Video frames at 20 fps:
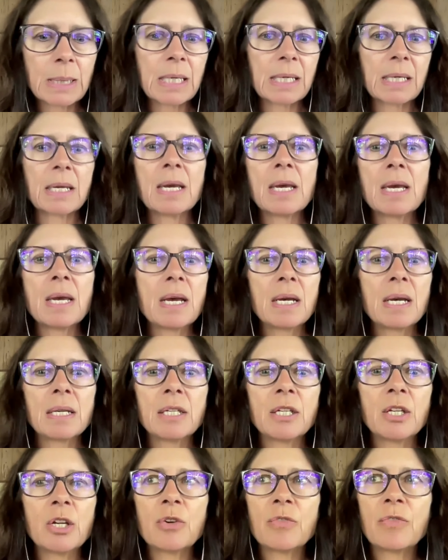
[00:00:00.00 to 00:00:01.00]
Like,
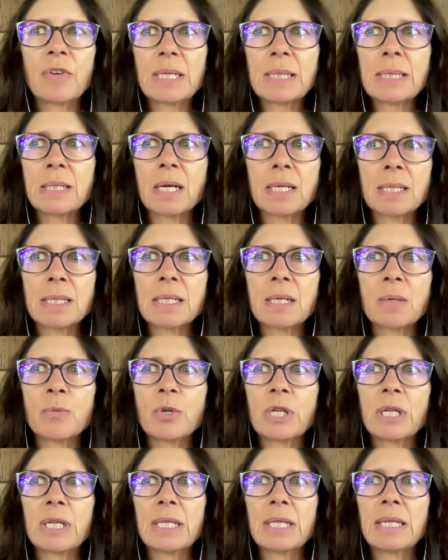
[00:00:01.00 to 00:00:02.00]
if I saw
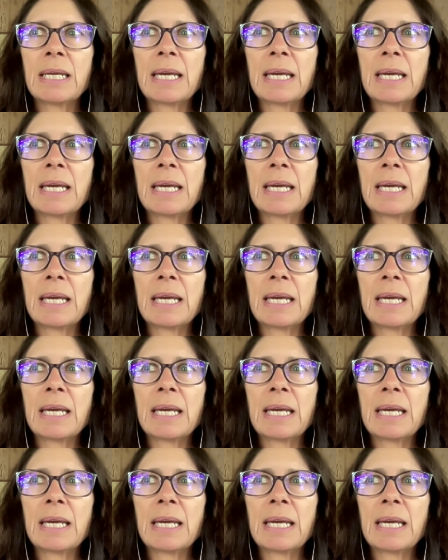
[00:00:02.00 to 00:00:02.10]
someone